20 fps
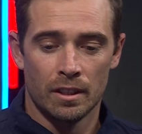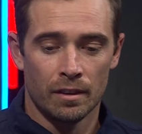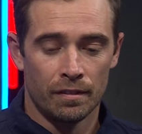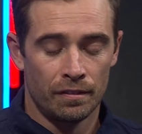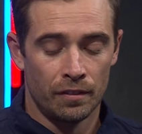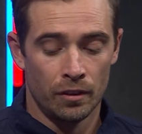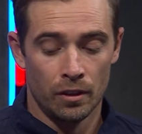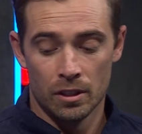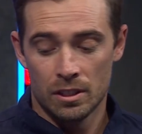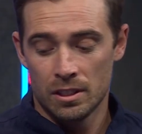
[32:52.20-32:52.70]
the
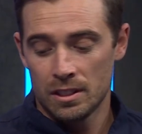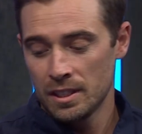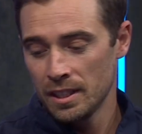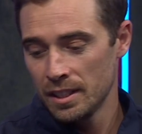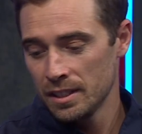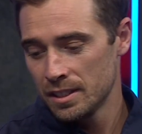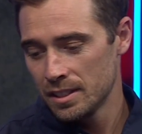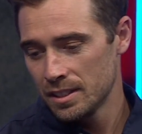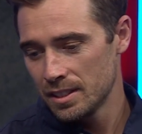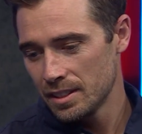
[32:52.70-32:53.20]
first
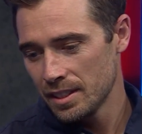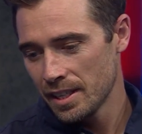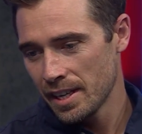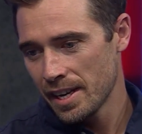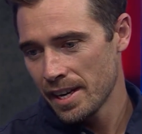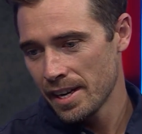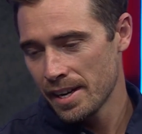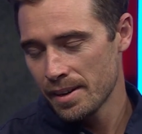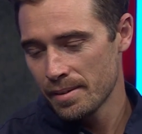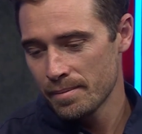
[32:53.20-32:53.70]
Test,
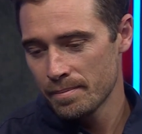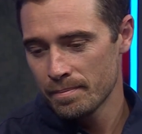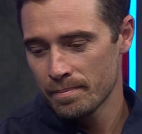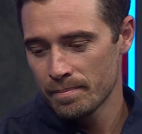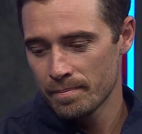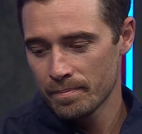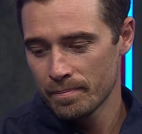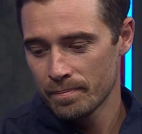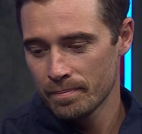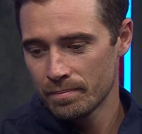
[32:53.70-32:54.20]

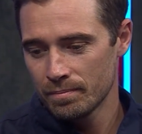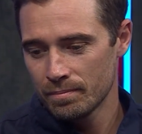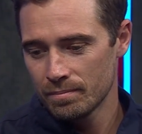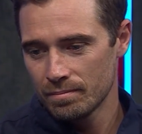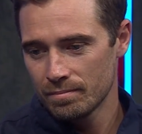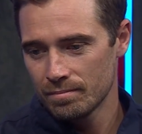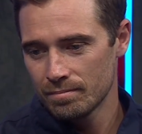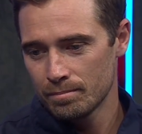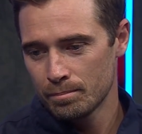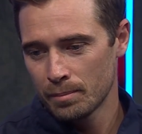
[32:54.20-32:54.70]

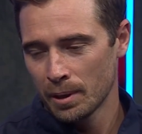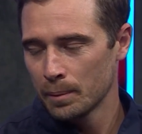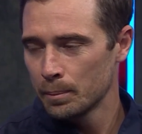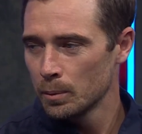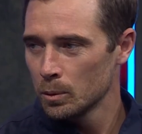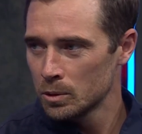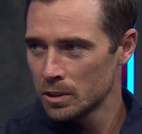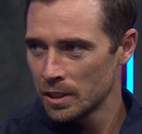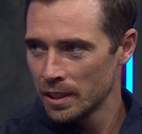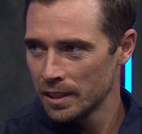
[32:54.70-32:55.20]
pink
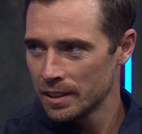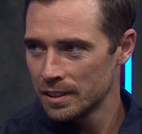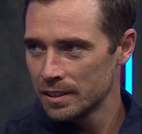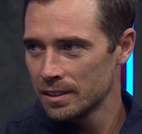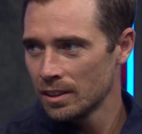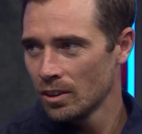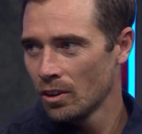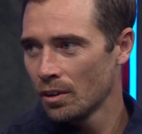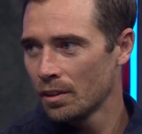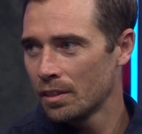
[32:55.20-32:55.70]
ball
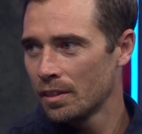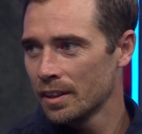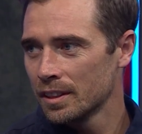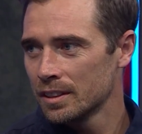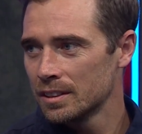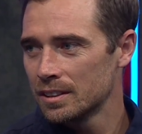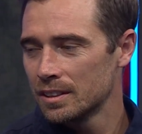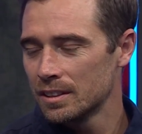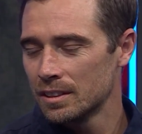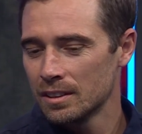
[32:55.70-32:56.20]
test, a lot of
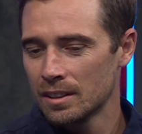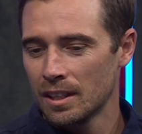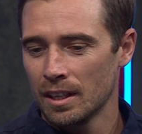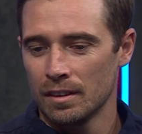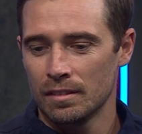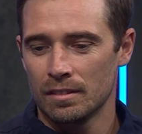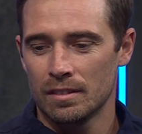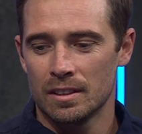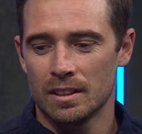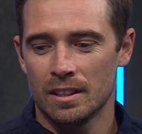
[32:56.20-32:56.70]
things
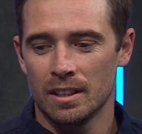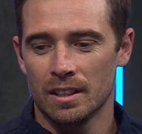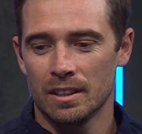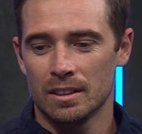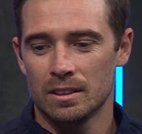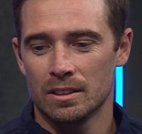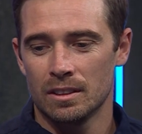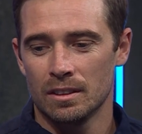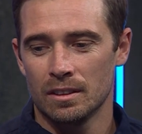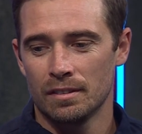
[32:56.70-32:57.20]
can
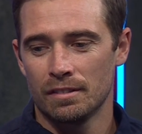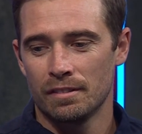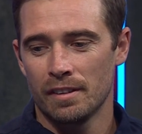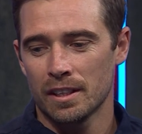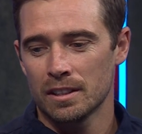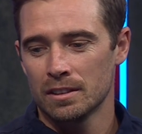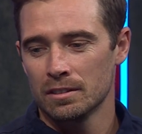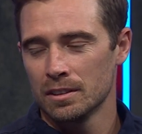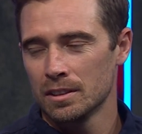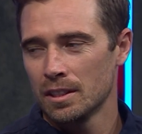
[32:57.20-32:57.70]
sort of
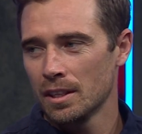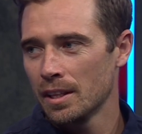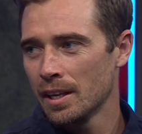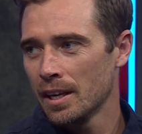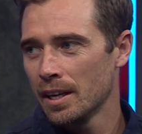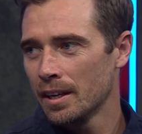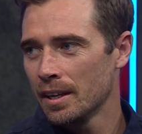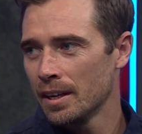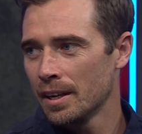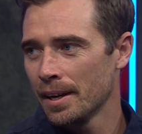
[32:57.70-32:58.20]
factor into
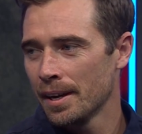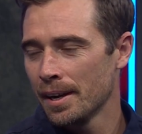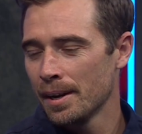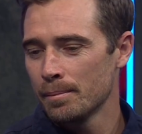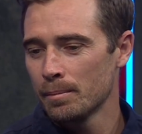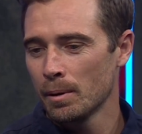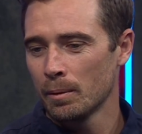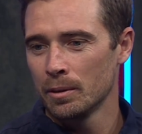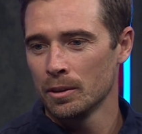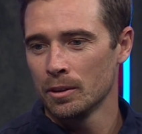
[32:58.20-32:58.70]
that.
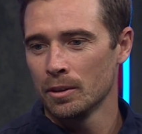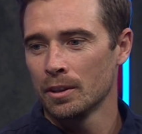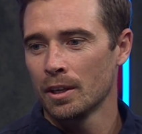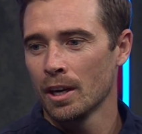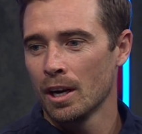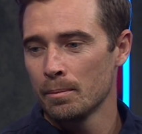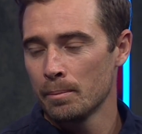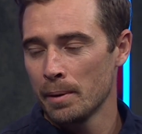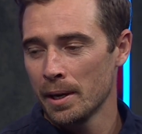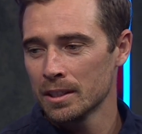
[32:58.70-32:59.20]
But when you're
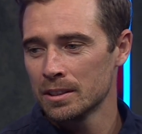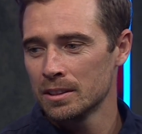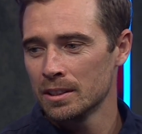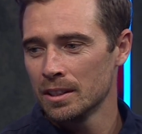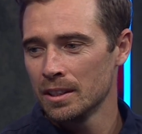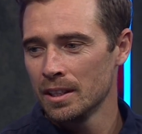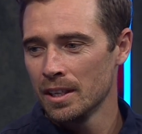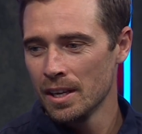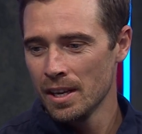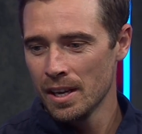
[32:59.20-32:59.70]
going back
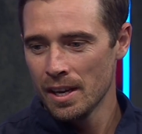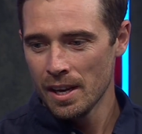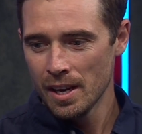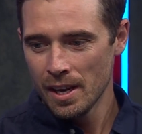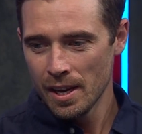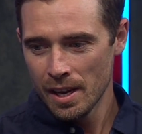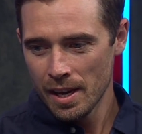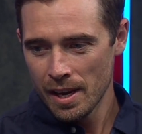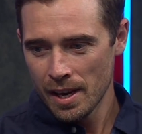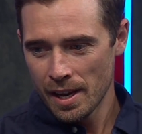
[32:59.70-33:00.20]
to
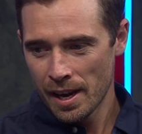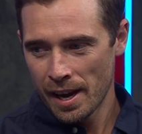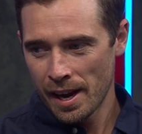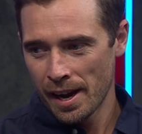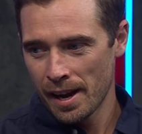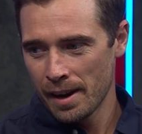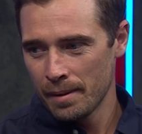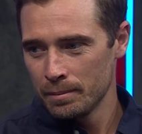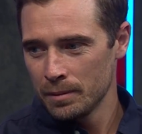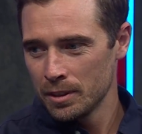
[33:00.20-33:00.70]

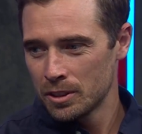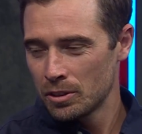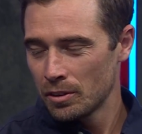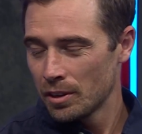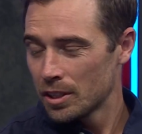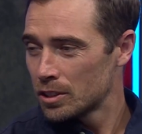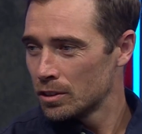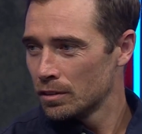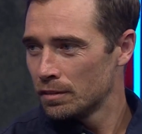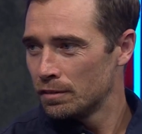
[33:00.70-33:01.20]
your traditional